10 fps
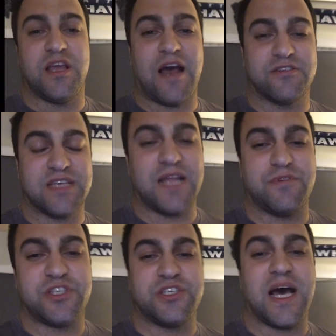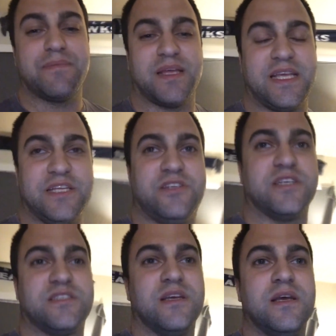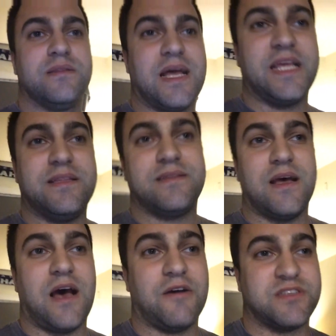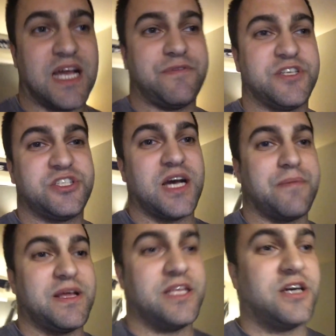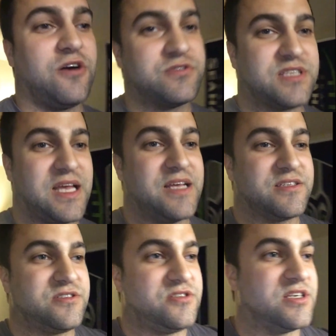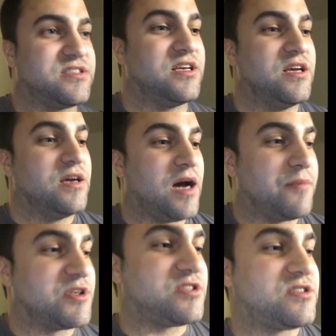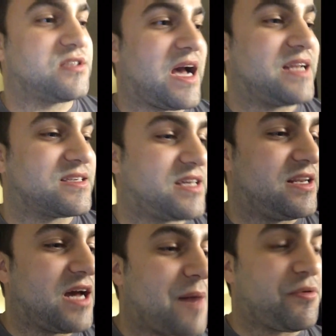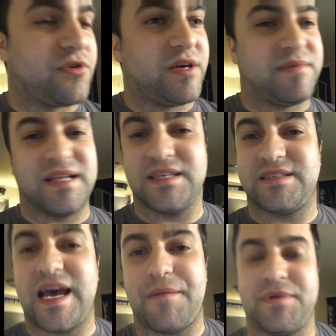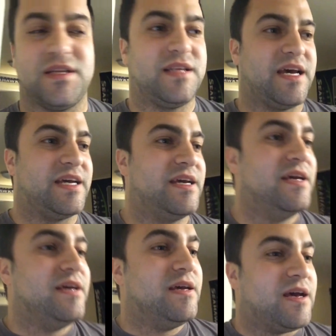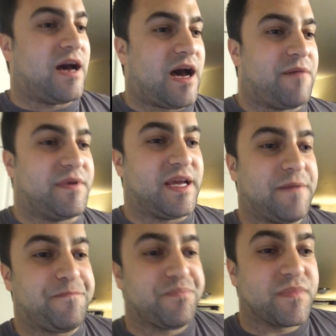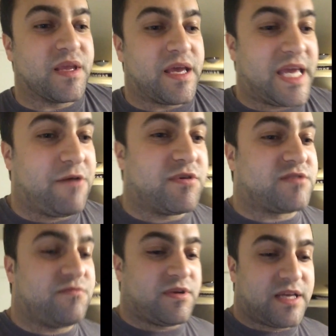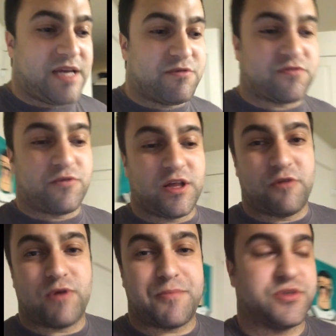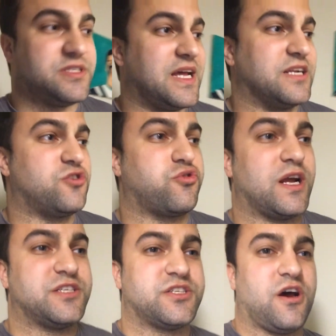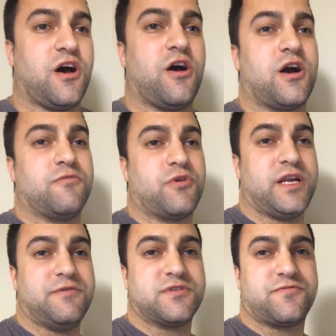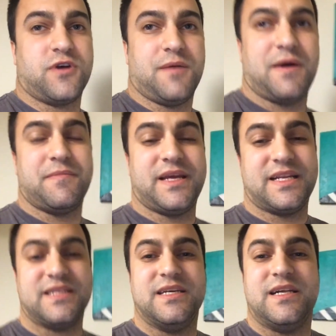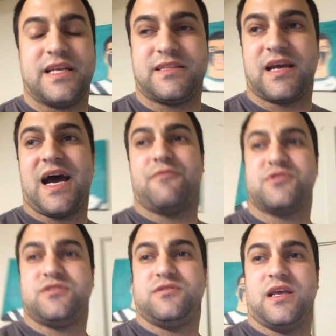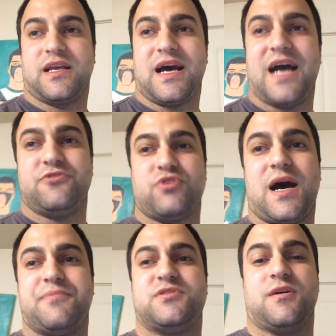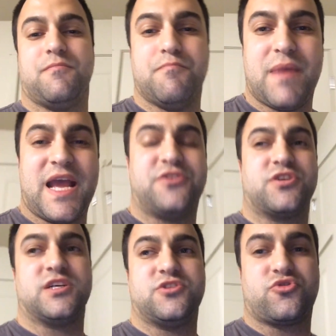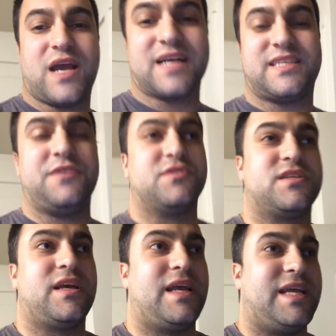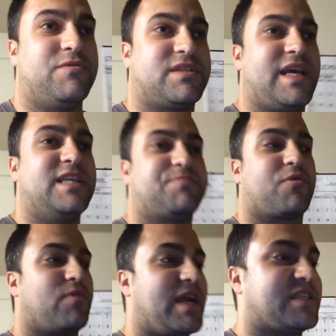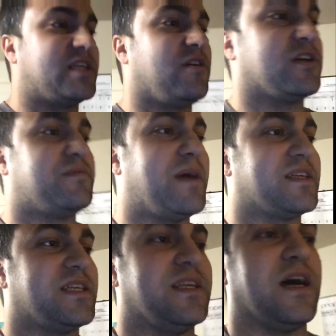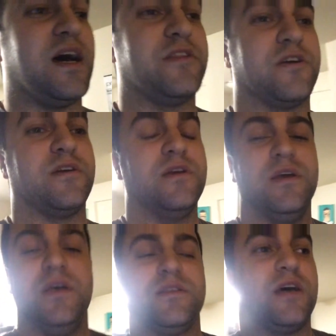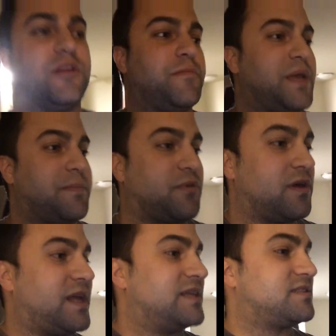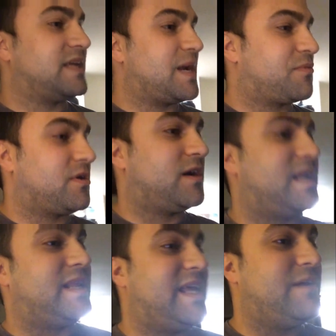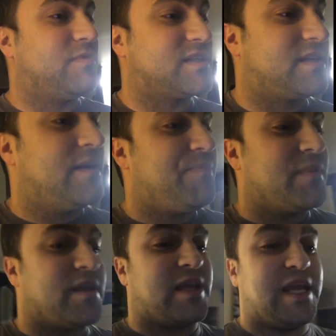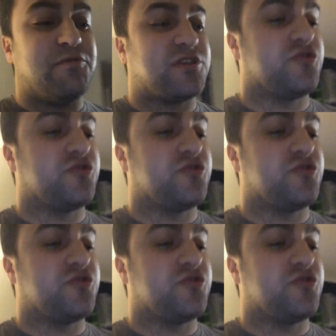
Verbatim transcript: outside of a shop that he just that he outside of his shop that he owns is just, I'm just, I just cannot believe that this happened today. I mean, he was, he was really representing Crenshaw hard where he was from. I mean, the guy was the guy dropped some major good tracks. He was he was inspirational, especially to other to other people in his neighborhood, and he was he was